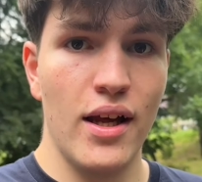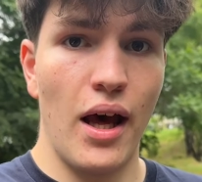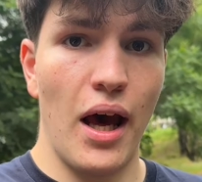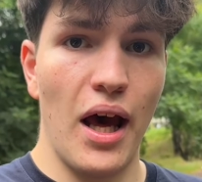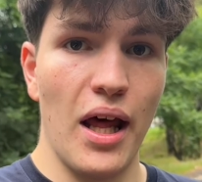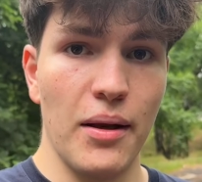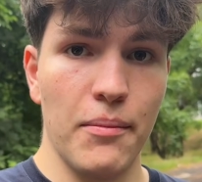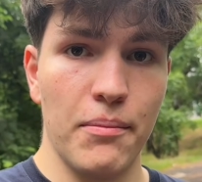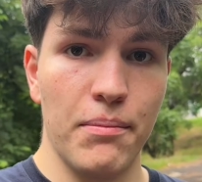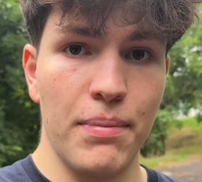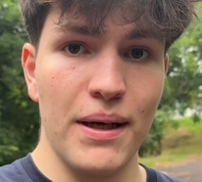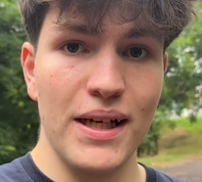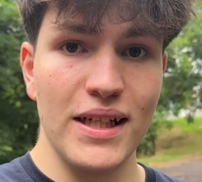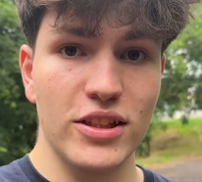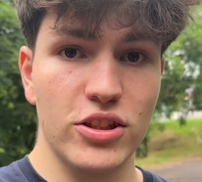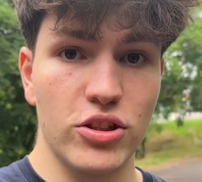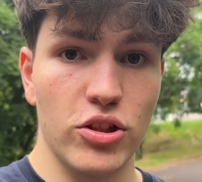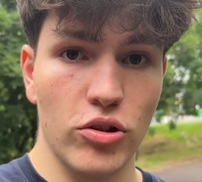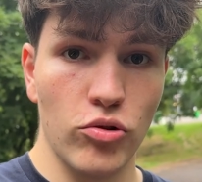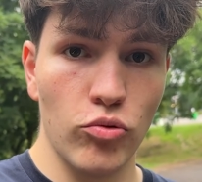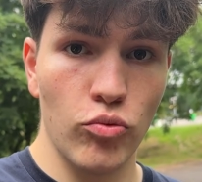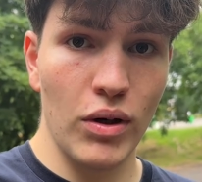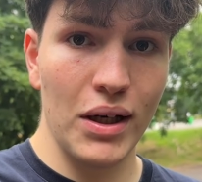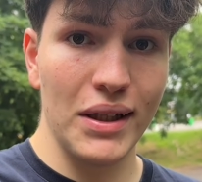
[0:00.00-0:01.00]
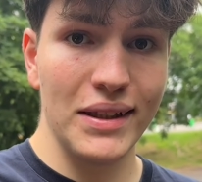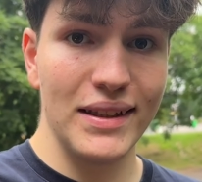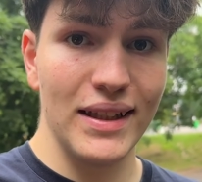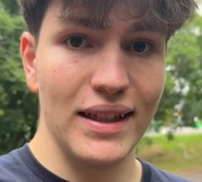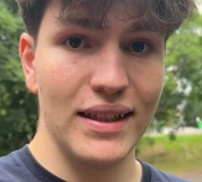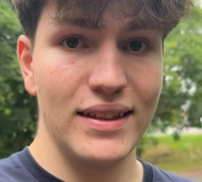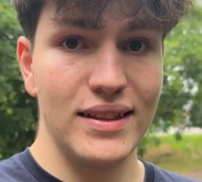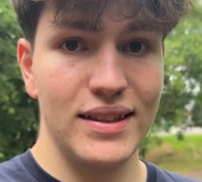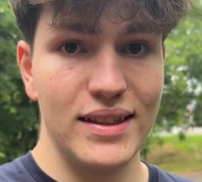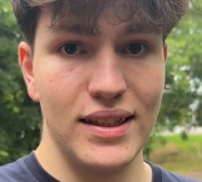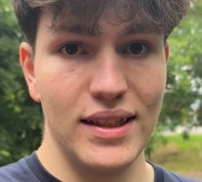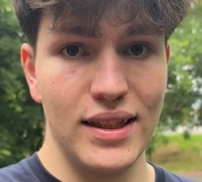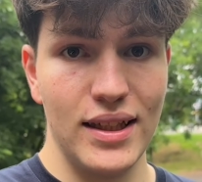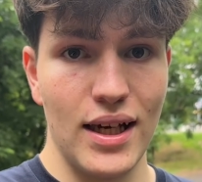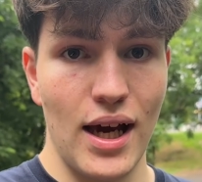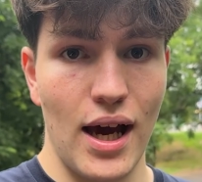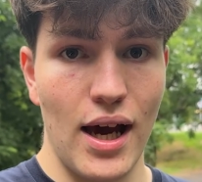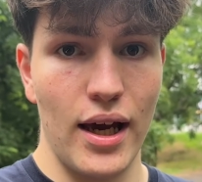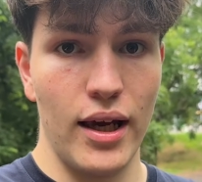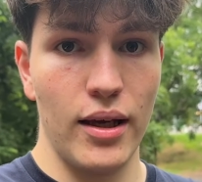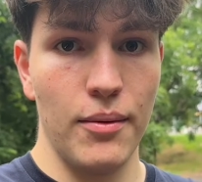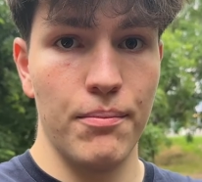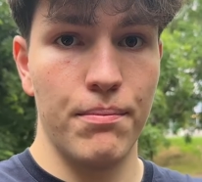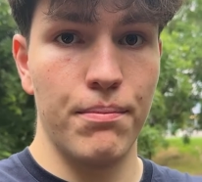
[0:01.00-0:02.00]
And based on what I see,
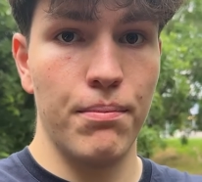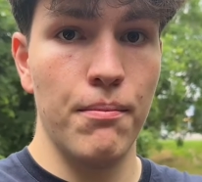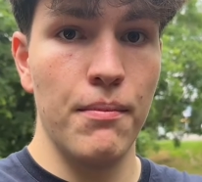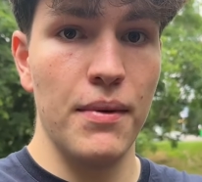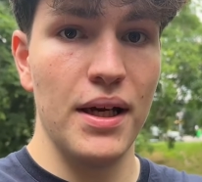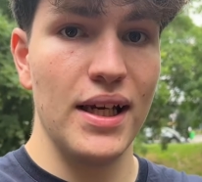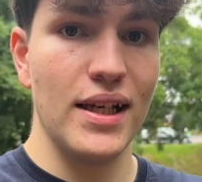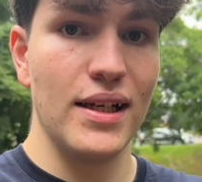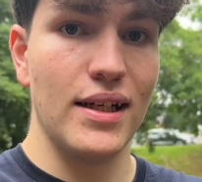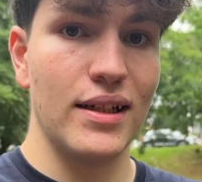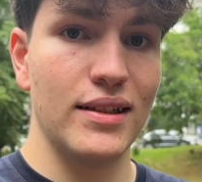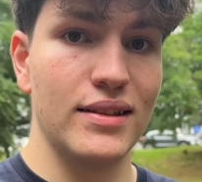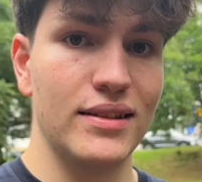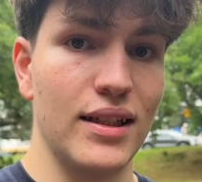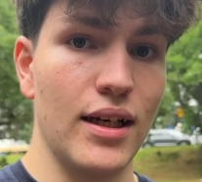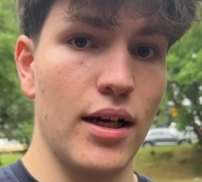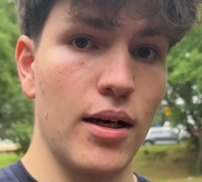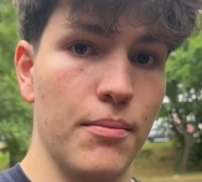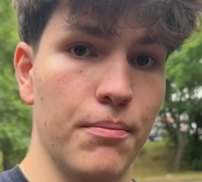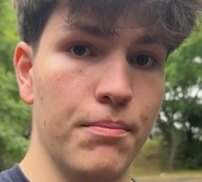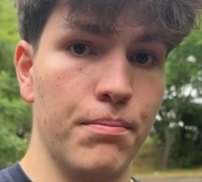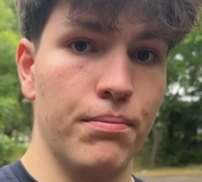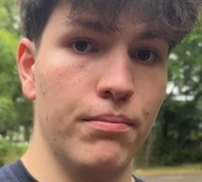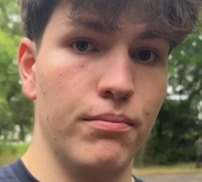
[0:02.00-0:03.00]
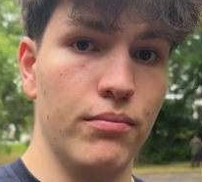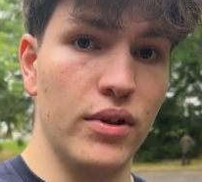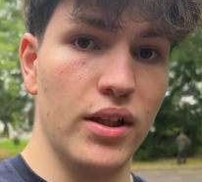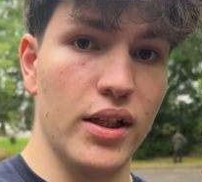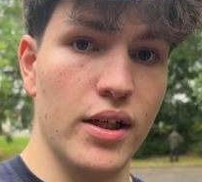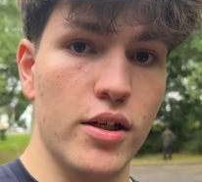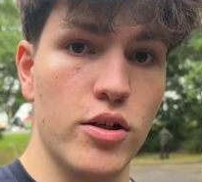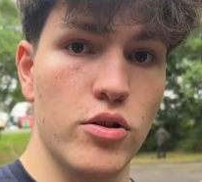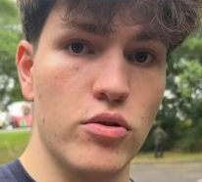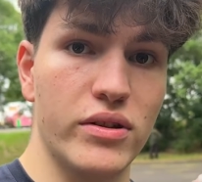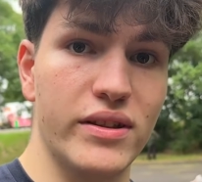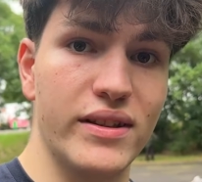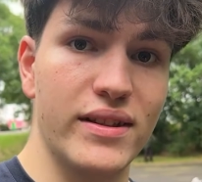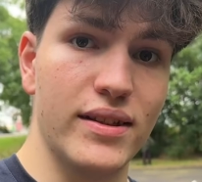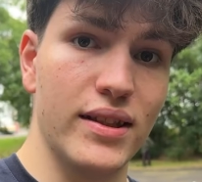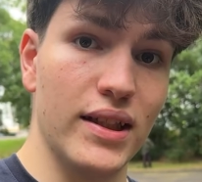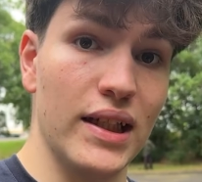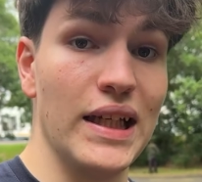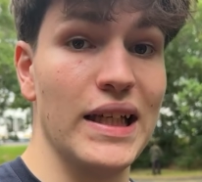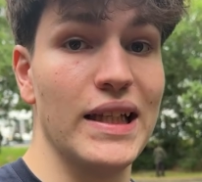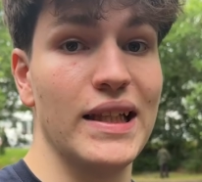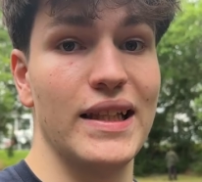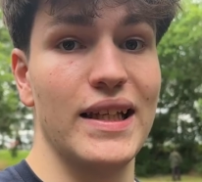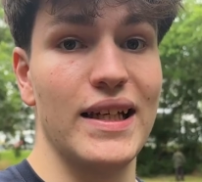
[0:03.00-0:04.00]
I make some notes
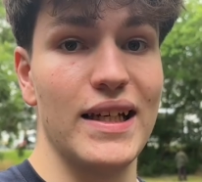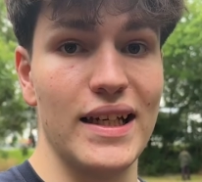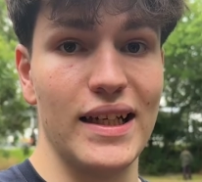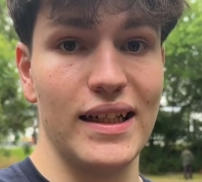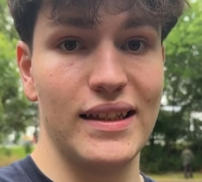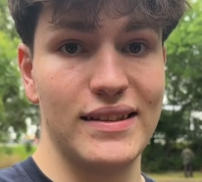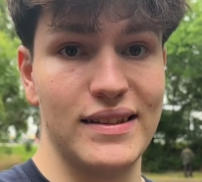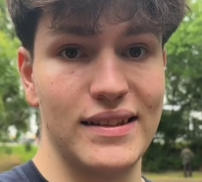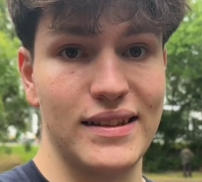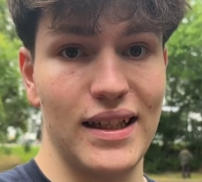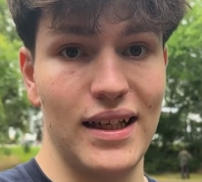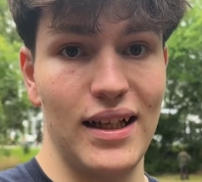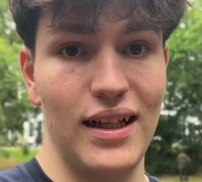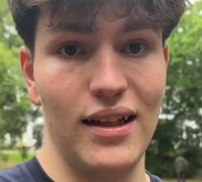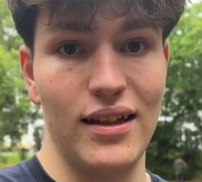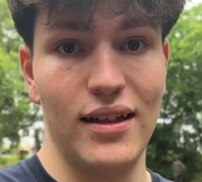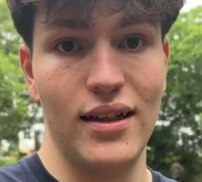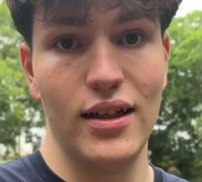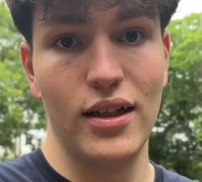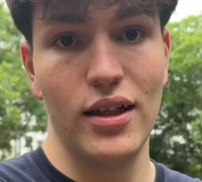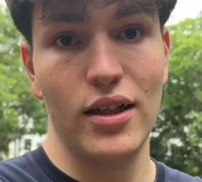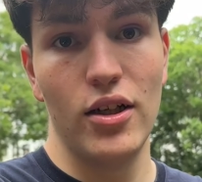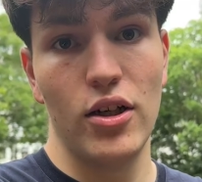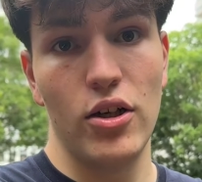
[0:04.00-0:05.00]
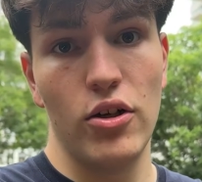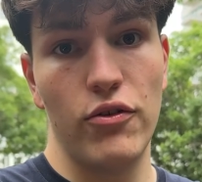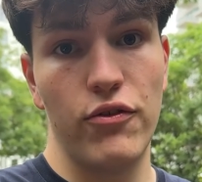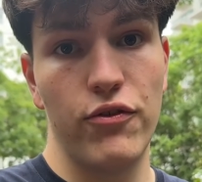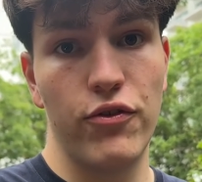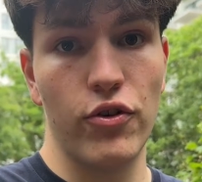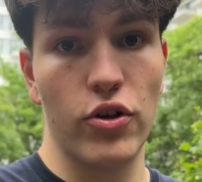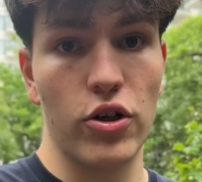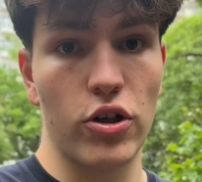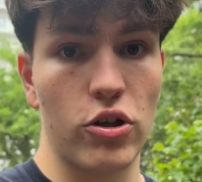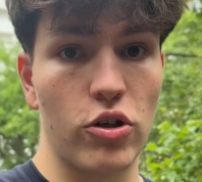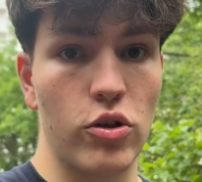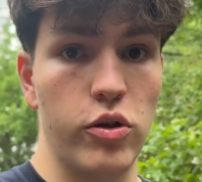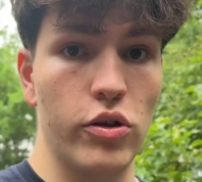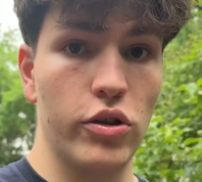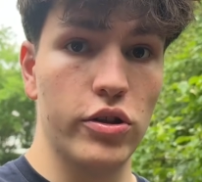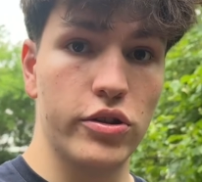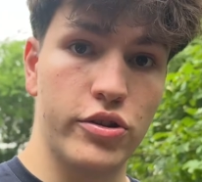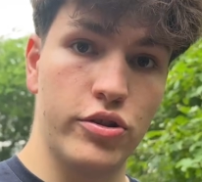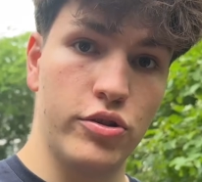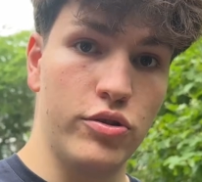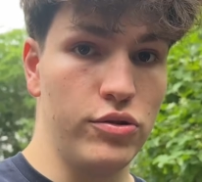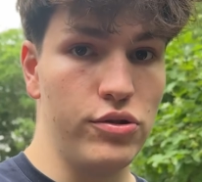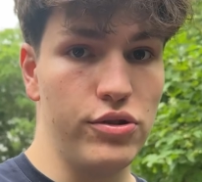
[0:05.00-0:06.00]
in the Excel for Claude
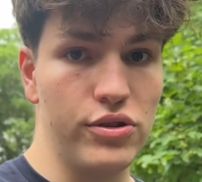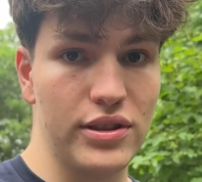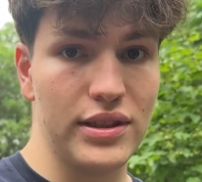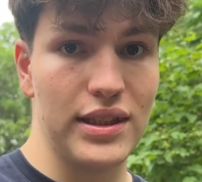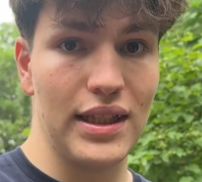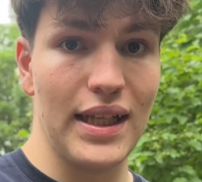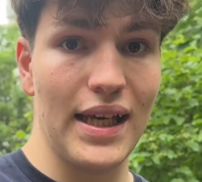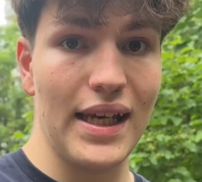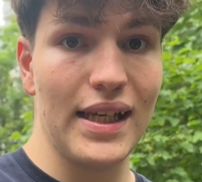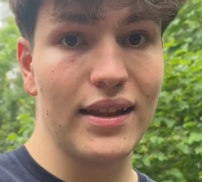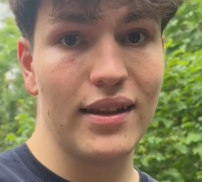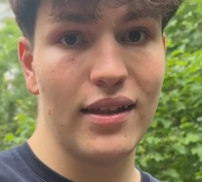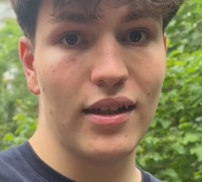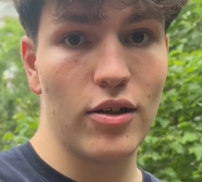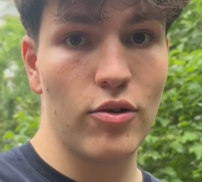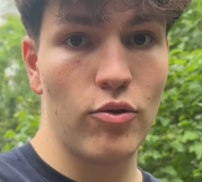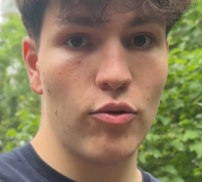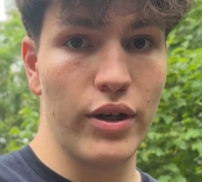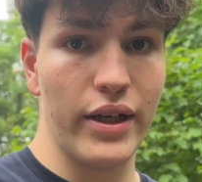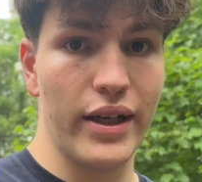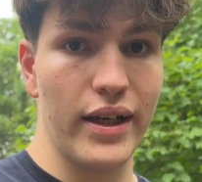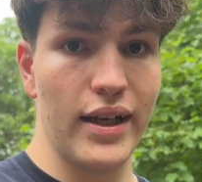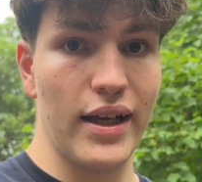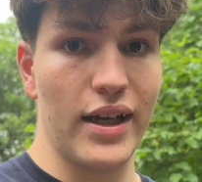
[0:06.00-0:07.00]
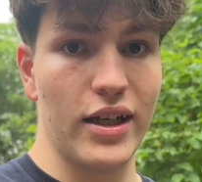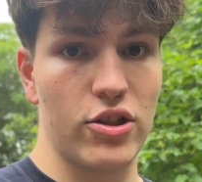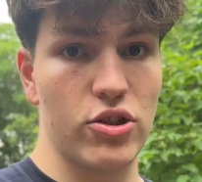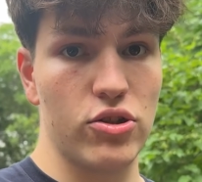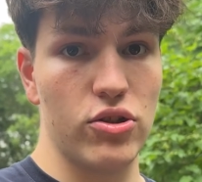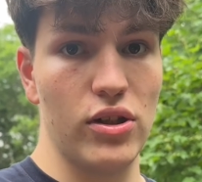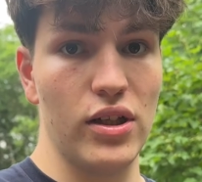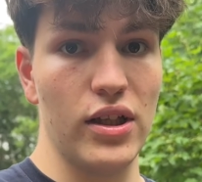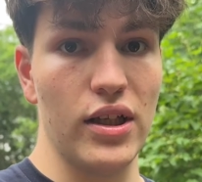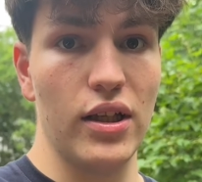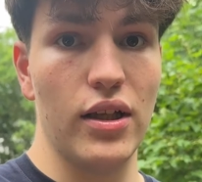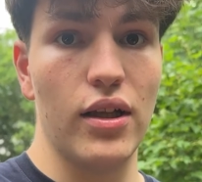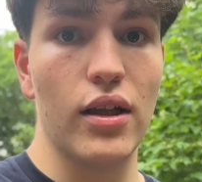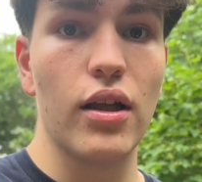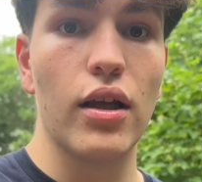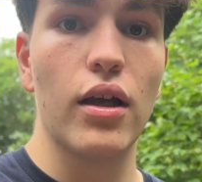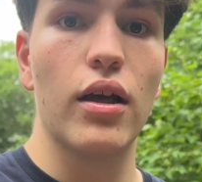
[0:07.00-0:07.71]
to use later when actually